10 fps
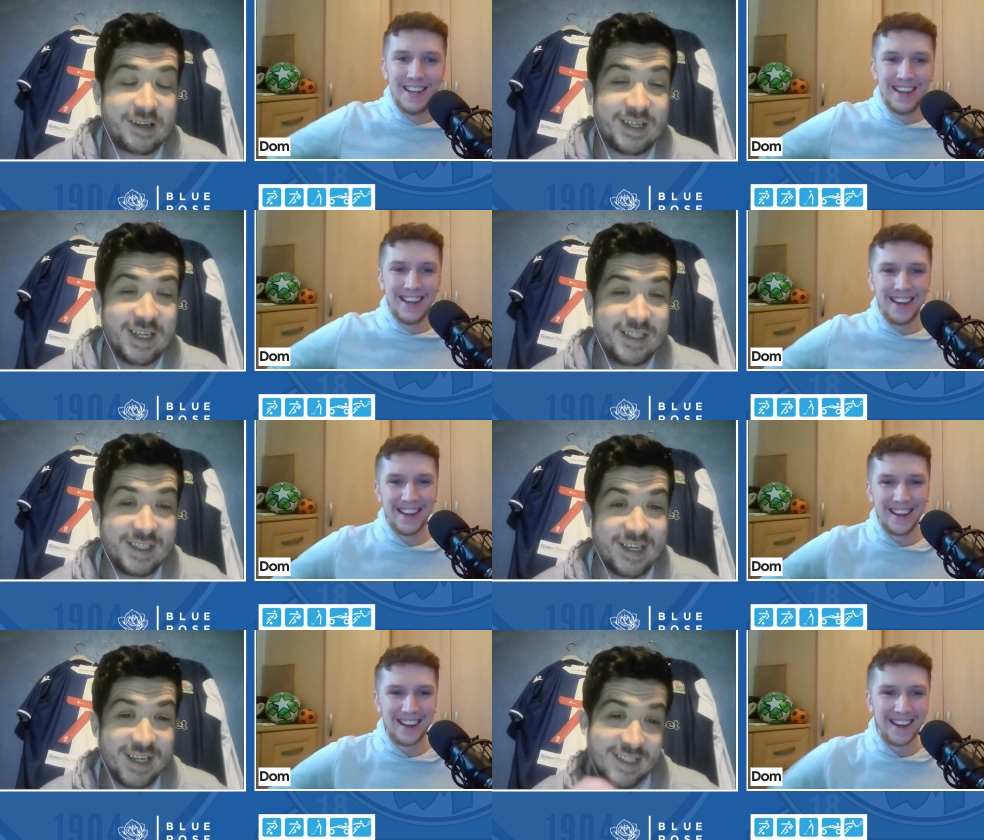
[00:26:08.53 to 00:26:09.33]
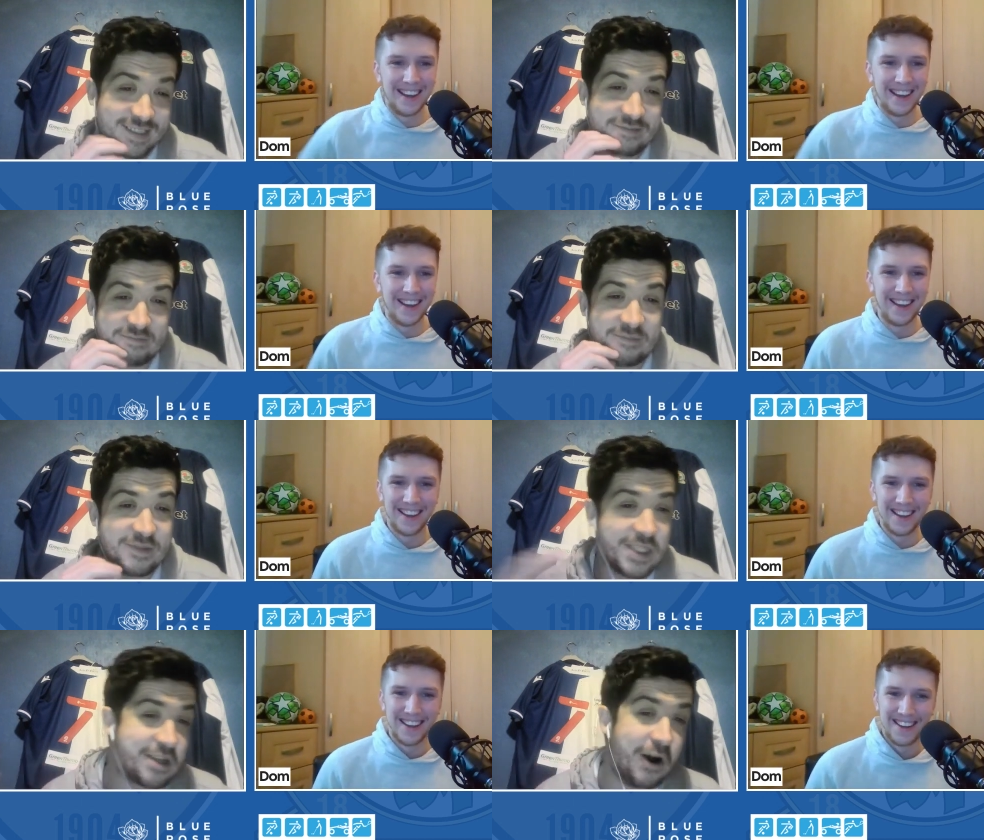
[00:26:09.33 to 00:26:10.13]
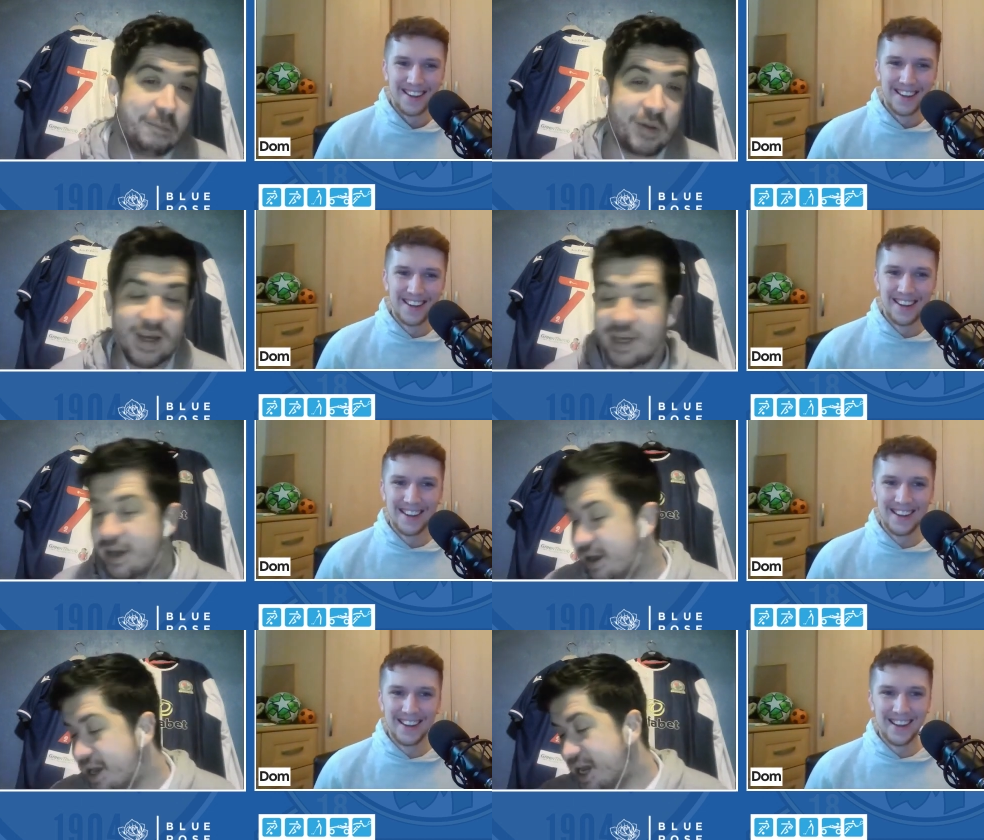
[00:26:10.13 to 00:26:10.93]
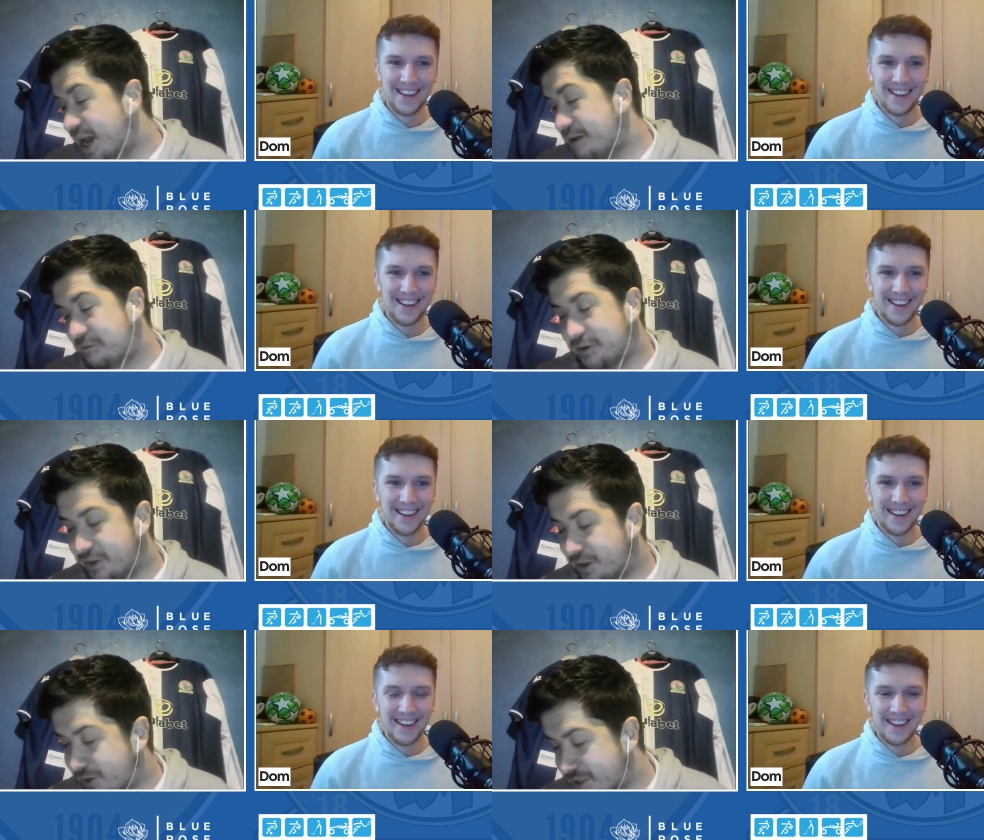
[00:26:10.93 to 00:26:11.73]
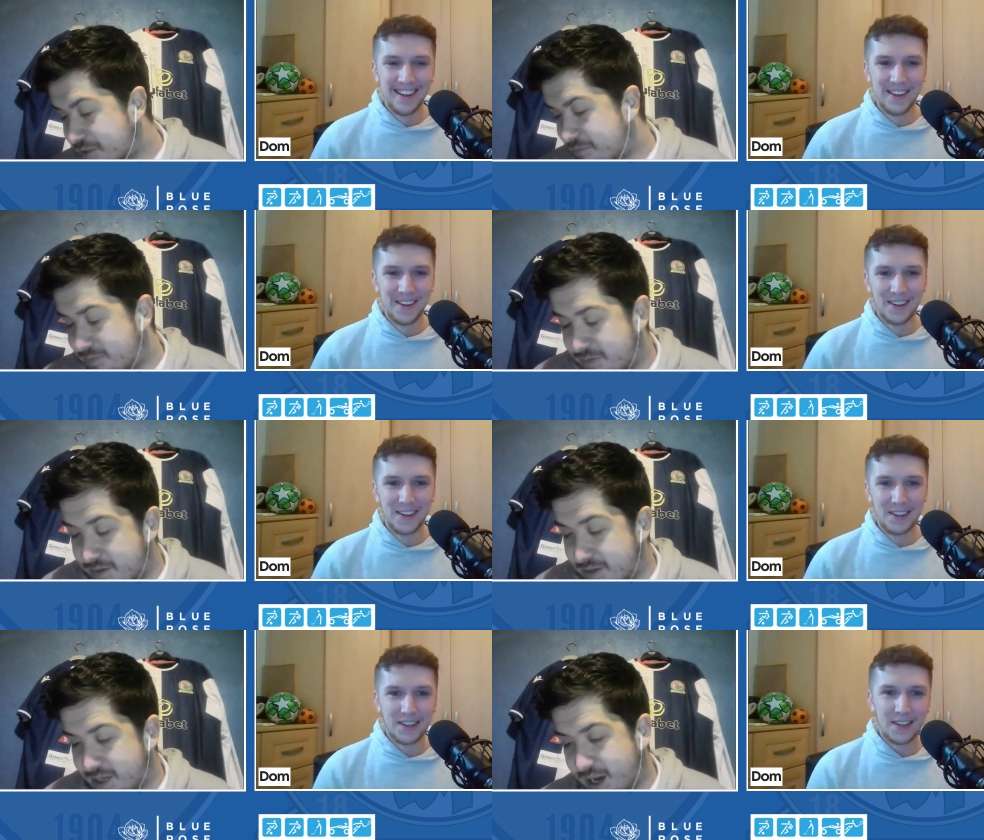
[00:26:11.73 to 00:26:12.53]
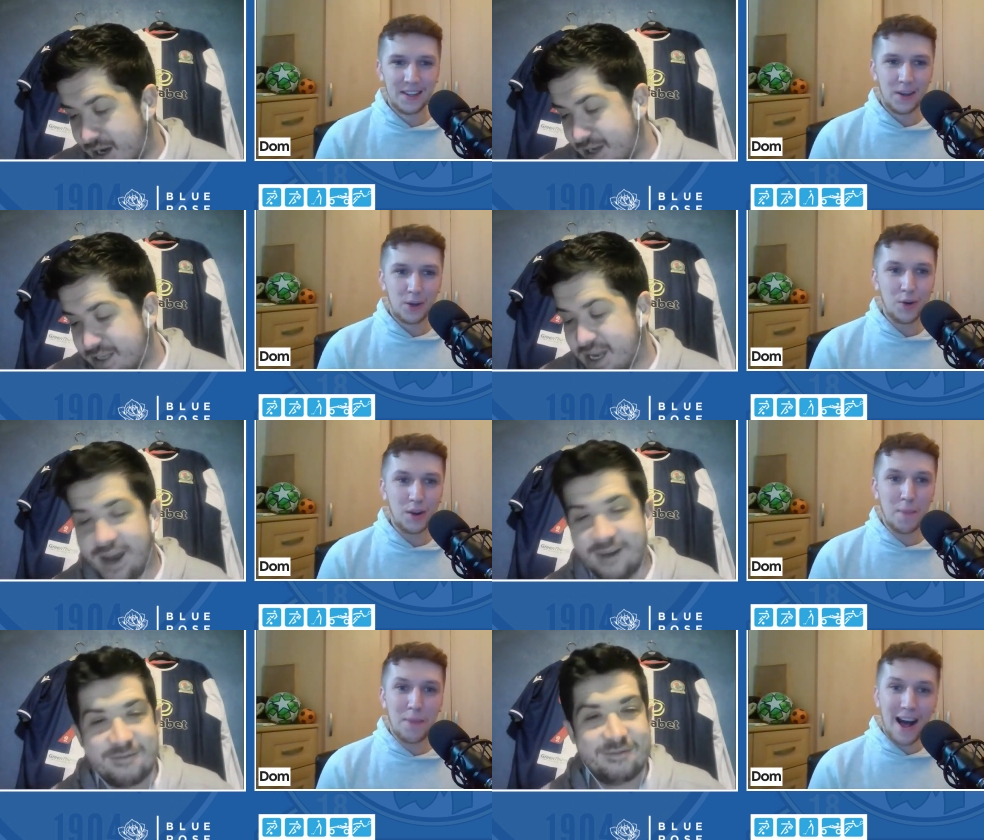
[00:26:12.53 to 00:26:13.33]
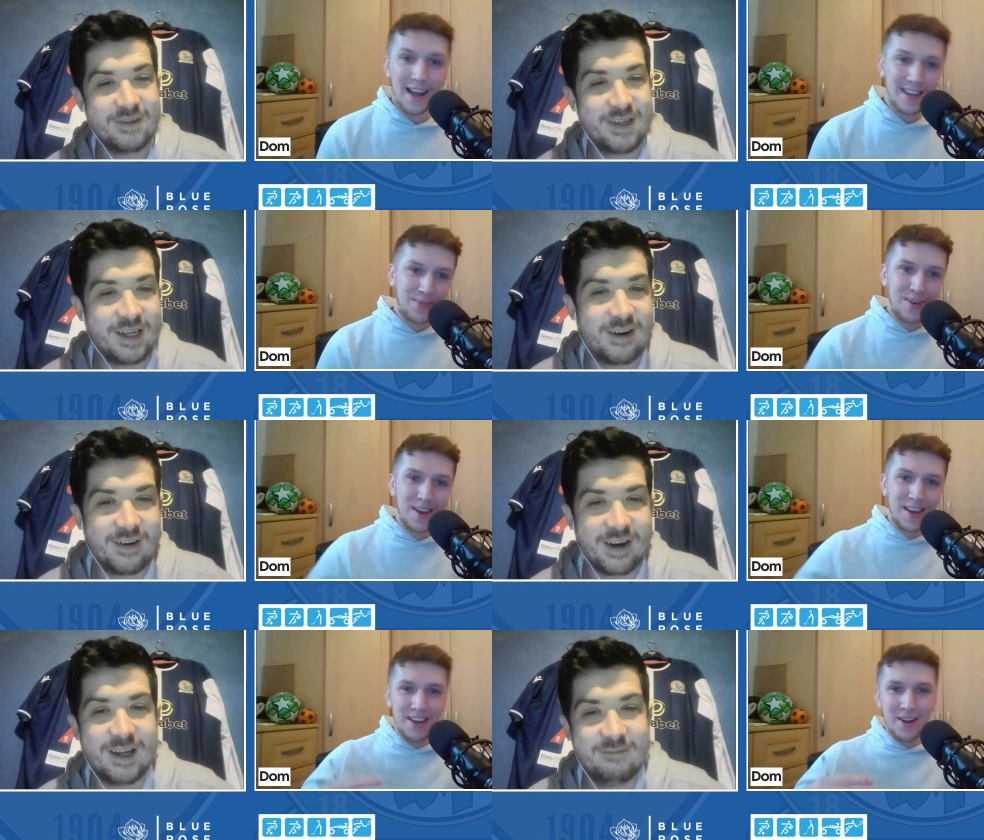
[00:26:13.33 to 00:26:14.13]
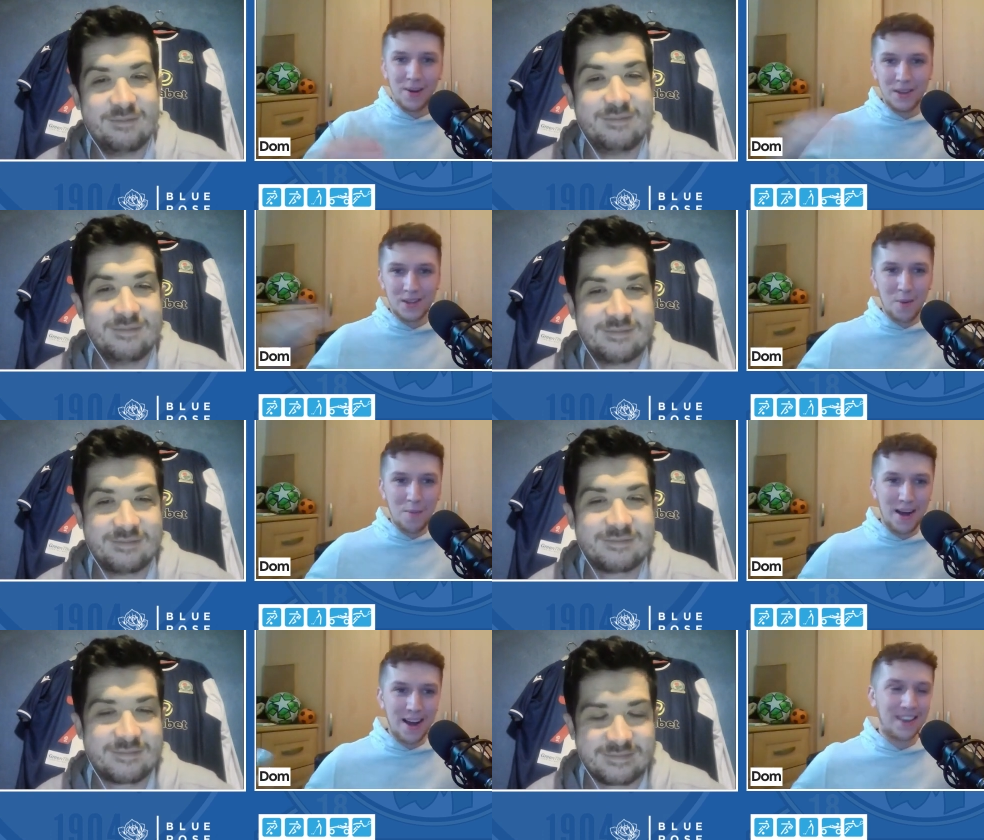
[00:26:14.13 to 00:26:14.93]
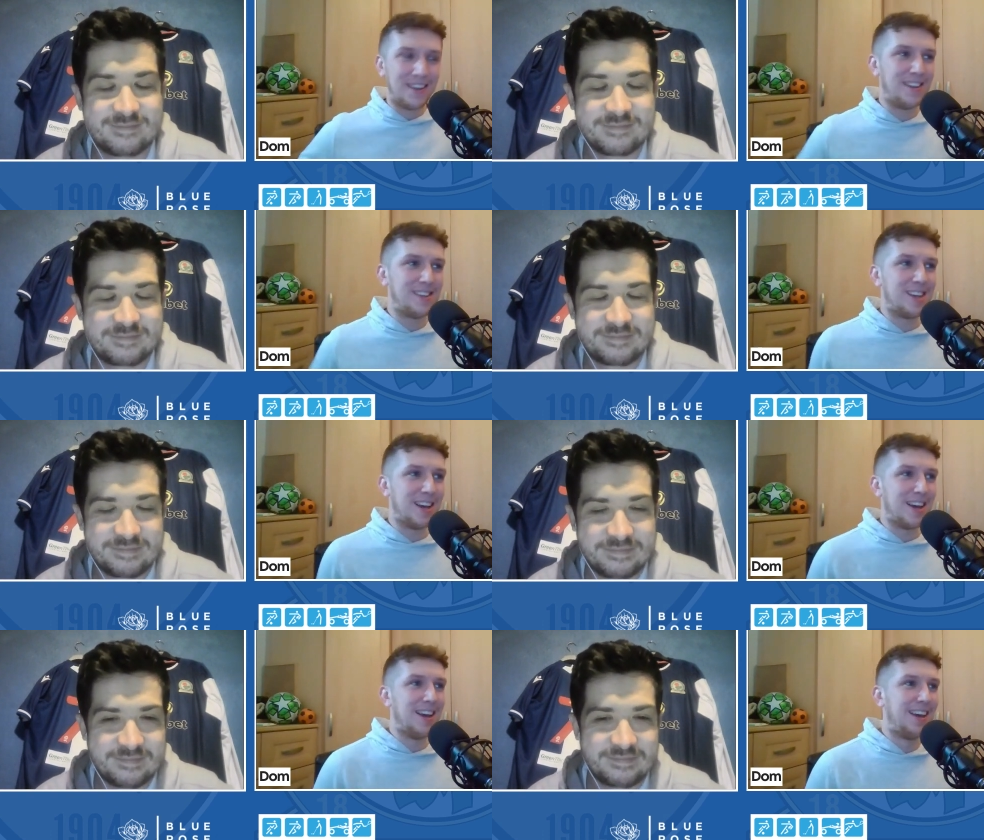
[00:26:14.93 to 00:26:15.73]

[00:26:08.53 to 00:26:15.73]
Speaker 1: basically, isn't it? It's star player. Everyone knows him. Good at the yeah, past, but you know
Speaker 2: he's come back and he's. Uh,